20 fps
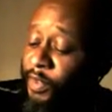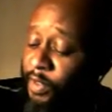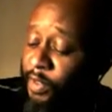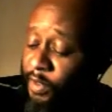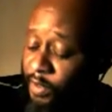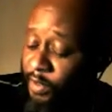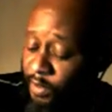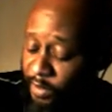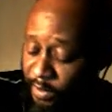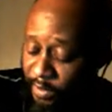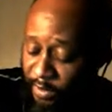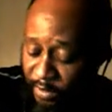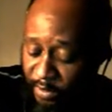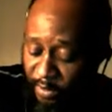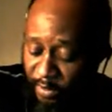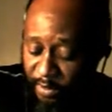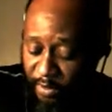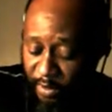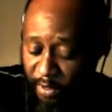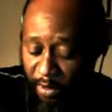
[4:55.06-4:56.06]
Alright,
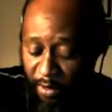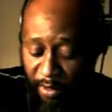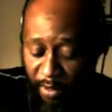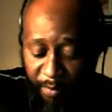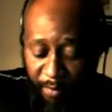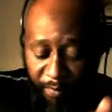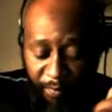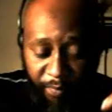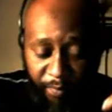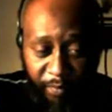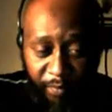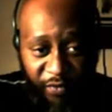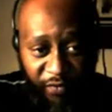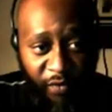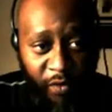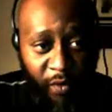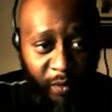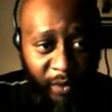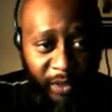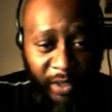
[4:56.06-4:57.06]
before we start,
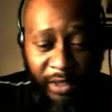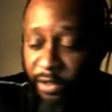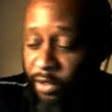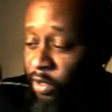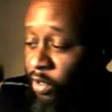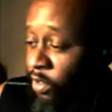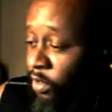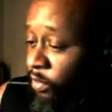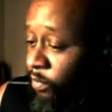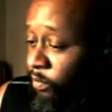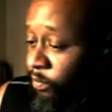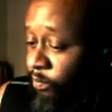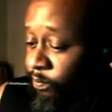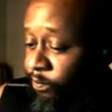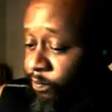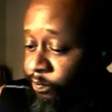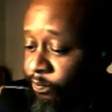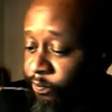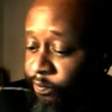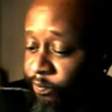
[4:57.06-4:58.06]
you know what
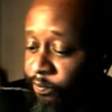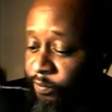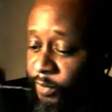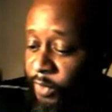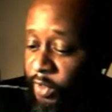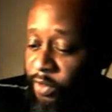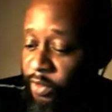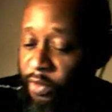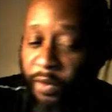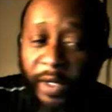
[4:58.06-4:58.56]
I gotta do.